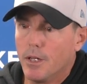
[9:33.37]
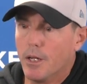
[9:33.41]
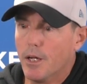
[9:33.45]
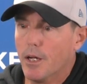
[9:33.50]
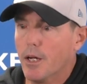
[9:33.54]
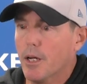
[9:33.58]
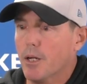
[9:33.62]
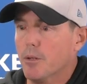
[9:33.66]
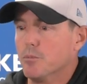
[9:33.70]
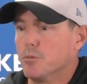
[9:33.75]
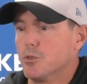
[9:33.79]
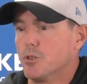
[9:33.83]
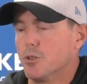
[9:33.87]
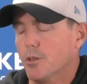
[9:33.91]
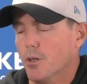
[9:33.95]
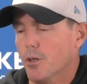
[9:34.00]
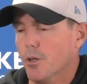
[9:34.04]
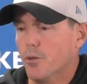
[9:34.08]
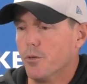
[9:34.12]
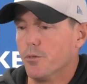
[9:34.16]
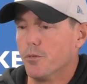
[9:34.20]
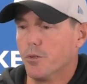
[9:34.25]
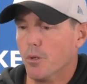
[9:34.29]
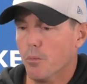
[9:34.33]
Um,
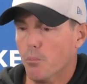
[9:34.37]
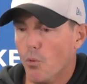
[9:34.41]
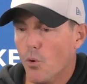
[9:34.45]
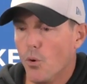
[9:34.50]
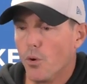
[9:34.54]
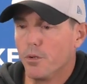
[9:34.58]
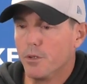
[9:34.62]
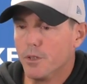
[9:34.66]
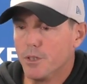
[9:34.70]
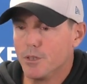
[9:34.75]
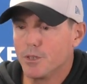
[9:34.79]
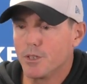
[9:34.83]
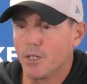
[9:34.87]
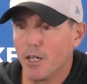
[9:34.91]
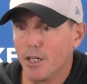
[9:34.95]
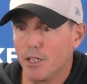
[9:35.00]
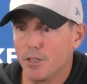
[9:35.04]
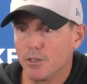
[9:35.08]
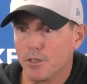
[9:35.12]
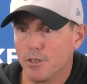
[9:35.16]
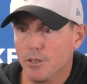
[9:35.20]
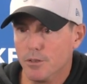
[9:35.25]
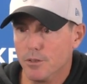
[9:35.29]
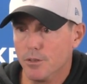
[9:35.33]
so the more these
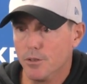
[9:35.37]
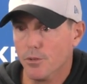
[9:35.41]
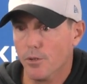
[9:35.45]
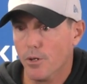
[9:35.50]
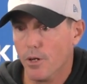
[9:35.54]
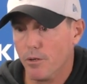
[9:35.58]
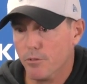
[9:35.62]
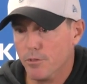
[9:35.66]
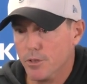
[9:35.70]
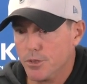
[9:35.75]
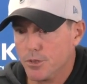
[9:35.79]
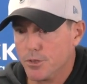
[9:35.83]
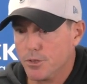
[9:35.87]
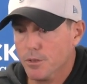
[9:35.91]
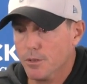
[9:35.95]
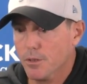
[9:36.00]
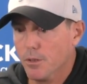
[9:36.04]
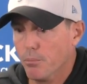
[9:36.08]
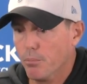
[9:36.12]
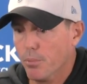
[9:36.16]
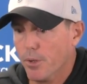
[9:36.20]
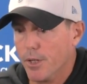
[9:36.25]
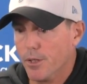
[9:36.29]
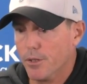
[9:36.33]
guys can do, obviously,
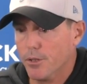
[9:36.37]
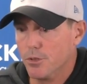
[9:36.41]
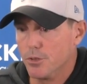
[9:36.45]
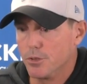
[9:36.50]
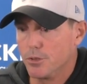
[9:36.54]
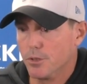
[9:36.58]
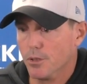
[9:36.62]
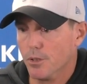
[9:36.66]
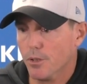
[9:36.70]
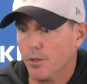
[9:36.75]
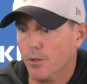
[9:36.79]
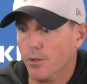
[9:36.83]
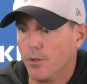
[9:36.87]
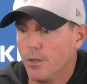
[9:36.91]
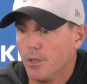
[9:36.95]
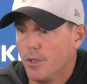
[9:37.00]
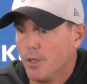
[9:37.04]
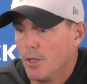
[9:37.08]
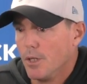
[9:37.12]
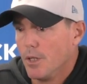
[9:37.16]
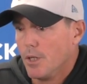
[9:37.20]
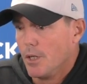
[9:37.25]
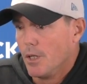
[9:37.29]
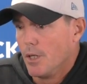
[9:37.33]
the better. So,
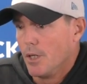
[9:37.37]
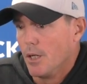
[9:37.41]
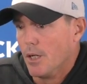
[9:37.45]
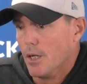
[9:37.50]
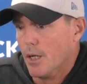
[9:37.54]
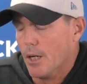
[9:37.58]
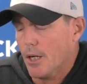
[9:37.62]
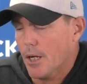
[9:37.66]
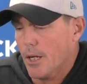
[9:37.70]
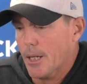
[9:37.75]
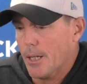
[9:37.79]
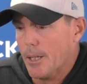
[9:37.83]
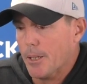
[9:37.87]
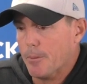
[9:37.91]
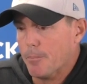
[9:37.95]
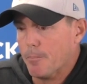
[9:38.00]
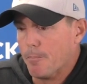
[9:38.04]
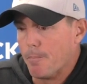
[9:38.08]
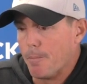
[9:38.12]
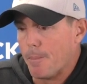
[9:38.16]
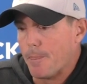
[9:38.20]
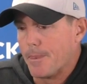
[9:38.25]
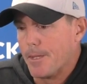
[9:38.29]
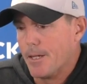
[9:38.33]

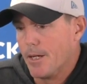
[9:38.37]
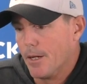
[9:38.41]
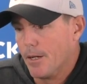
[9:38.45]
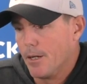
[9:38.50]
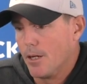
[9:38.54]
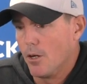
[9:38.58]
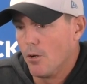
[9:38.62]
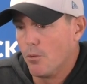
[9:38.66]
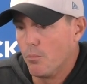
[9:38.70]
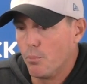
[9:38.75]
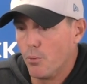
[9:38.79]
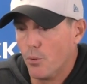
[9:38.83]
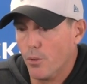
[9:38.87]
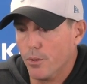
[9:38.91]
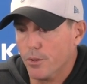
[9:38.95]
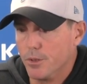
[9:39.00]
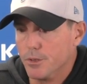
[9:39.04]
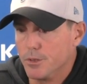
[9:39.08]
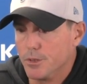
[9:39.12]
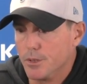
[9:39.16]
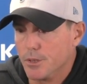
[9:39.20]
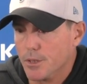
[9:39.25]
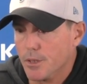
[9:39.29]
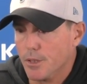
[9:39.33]
um, yeah, how
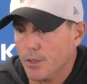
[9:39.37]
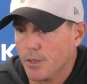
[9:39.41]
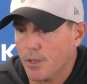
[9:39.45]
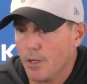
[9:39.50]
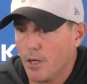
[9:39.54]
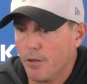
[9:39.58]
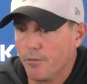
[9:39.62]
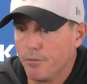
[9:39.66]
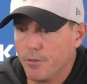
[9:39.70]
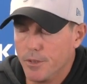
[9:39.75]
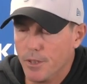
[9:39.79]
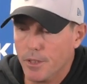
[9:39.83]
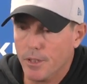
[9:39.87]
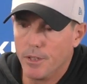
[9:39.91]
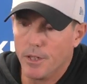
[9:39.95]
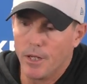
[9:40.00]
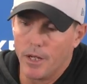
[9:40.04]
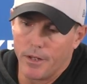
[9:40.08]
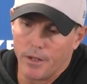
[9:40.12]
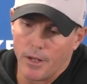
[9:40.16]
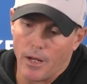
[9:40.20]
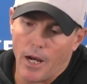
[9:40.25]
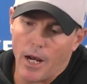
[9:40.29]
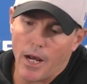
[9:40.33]
important is the kickoff?
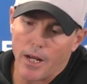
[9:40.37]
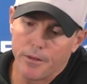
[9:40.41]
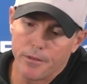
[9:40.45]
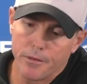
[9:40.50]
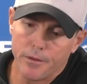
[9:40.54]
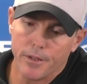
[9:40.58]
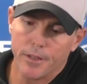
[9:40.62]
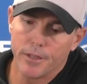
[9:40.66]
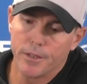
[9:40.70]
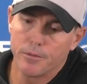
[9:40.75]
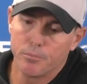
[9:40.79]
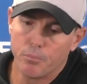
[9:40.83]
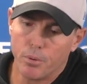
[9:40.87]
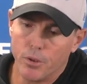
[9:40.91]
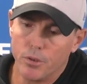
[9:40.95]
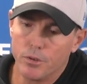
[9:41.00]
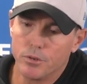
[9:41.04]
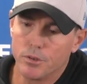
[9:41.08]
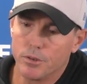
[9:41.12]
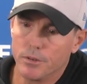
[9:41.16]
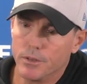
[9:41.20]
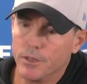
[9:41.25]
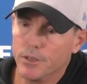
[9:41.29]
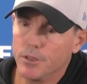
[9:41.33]
I, I, think
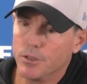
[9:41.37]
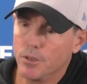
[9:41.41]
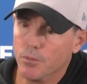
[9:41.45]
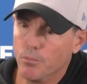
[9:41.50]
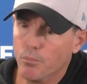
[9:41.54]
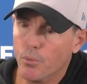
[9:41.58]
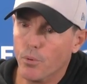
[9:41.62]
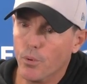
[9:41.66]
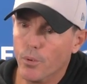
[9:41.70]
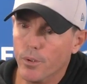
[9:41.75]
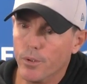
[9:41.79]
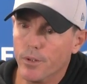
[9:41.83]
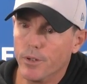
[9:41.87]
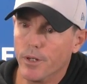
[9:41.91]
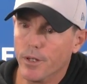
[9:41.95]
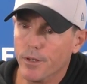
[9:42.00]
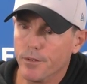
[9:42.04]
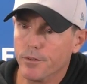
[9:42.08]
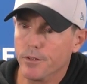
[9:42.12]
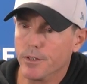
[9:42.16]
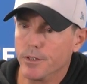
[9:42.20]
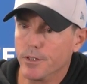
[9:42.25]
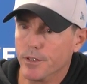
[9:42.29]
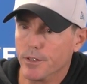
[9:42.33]
personally, it's important.
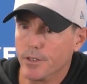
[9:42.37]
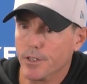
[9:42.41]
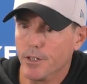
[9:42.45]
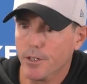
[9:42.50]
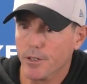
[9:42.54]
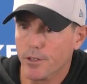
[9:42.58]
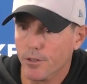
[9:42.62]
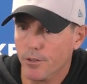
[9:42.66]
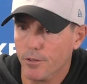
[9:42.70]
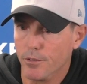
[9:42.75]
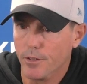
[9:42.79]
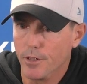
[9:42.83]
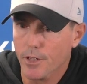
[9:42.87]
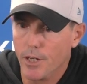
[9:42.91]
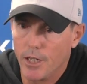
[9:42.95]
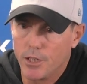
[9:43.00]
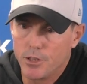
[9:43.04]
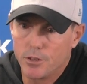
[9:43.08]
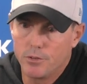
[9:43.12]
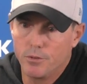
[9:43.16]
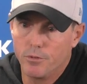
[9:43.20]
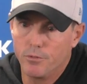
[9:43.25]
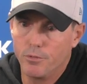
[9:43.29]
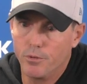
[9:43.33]
I think a kicker in the
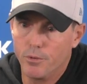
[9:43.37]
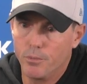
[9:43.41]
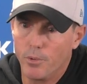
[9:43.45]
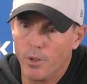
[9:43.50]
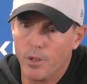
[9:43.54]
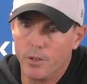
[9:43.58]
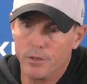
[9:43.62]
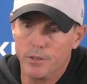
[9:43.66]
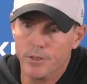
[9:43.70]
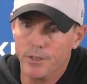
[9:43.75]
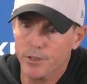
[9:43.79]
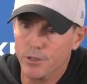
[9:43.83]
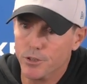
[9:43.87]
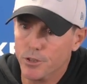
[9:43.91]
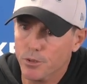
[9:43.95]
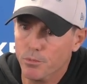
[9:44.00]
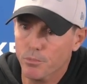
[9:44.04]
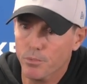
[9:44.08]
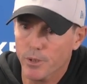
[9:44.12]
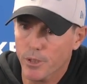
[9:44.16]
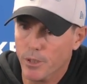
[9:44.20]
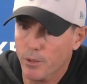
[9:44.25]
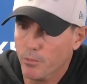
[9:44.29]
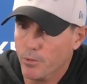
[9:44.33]
National Football League
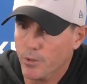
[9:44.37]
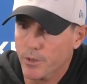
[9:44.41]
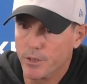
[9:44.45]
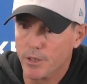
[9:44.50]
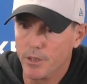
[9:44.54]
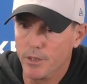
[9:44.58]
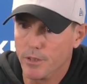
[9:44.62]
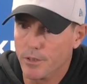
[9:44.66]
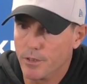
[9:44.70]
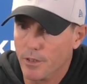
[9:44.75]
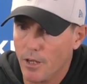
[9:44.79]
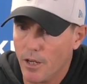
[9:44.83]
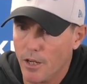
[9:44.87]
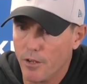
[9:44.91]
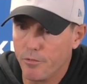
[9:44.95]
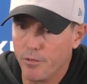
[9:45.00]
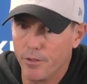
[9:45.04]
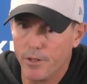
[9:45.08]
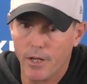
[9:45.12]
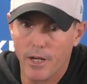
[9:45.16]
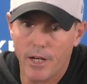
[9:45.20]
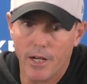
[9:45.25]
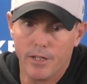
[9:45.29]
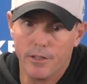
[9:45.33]
should be able to kick off
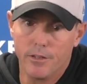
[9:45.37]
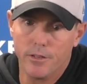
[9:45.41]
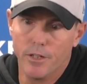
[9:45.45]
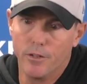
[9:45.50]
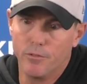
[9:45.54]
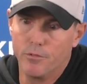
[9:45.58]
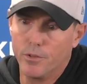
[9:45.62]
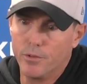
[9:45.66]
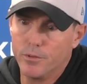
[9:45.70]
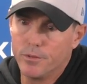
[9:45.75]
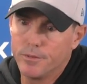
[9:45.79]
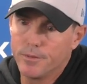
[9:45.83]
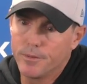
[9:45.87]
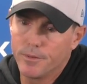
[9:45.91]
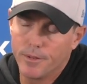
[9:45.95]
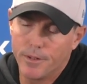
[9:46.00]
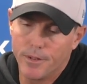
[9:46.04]
at a high level.